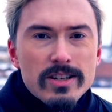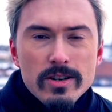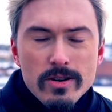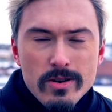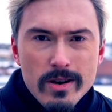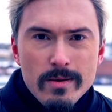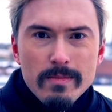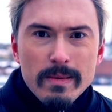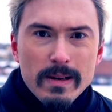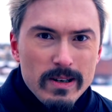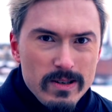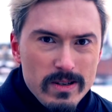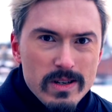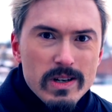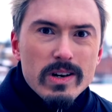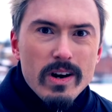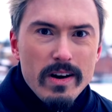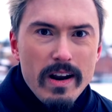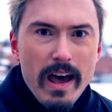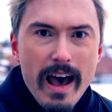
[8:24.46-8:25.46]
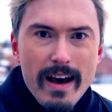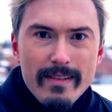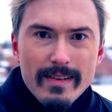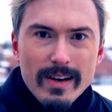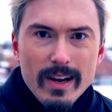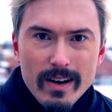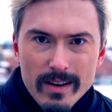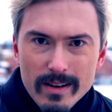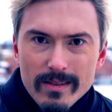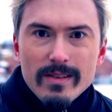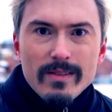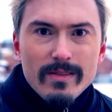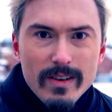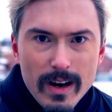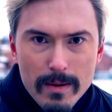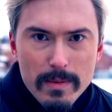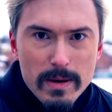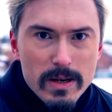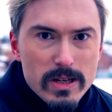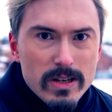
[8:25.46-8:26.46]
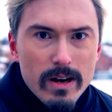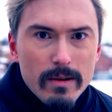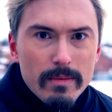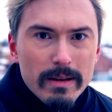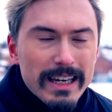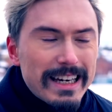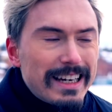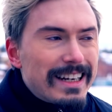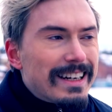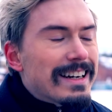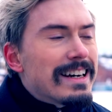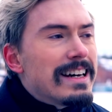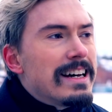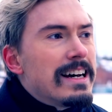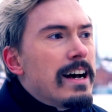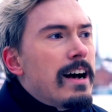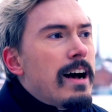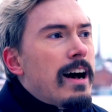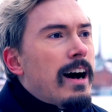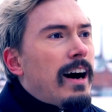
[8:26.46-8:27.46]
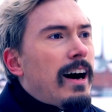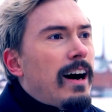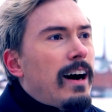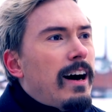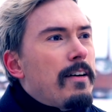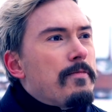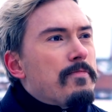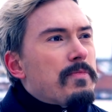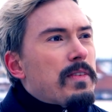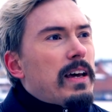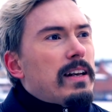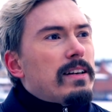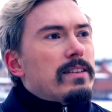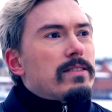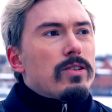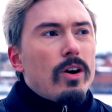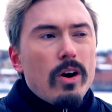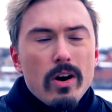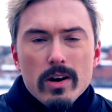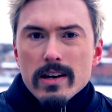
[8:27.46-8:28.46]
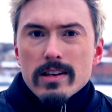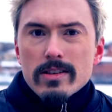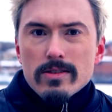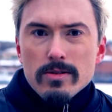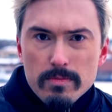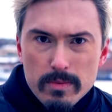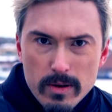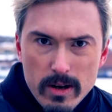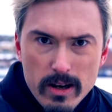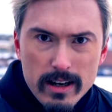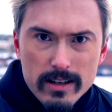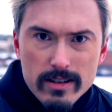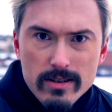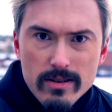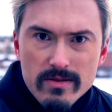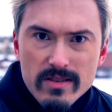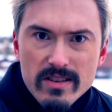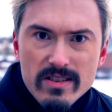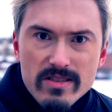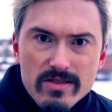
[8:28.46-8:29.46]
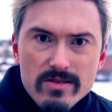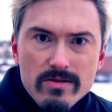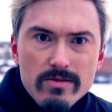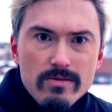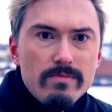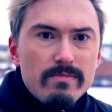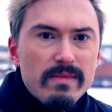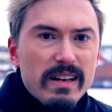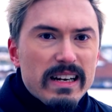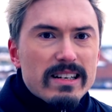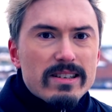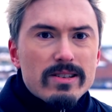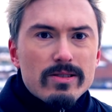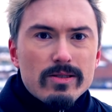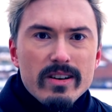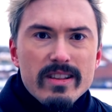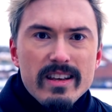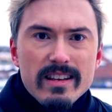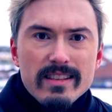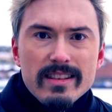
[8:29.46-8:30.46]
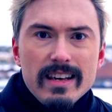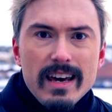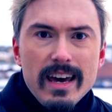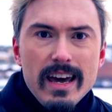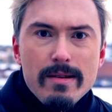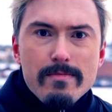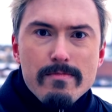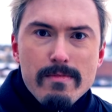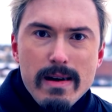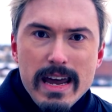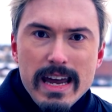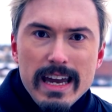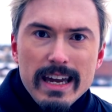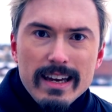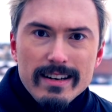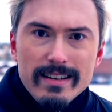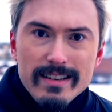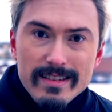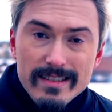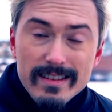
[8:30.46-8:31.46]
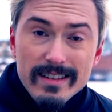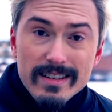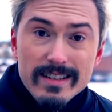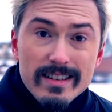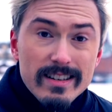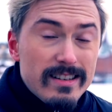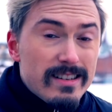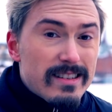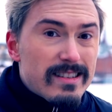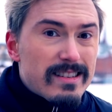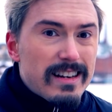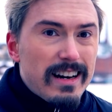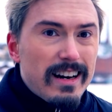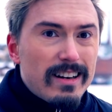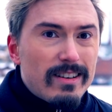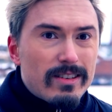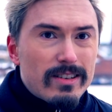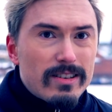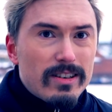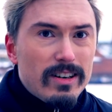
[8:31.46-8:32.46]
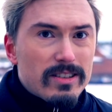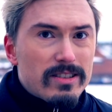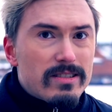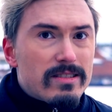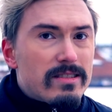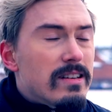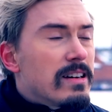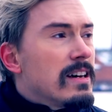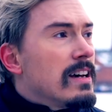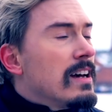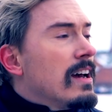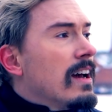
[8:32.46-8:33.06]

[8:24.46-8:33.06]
good, because you're going to have a lot of developers coming in. And talking to product owners to make sure that they make decisions that are not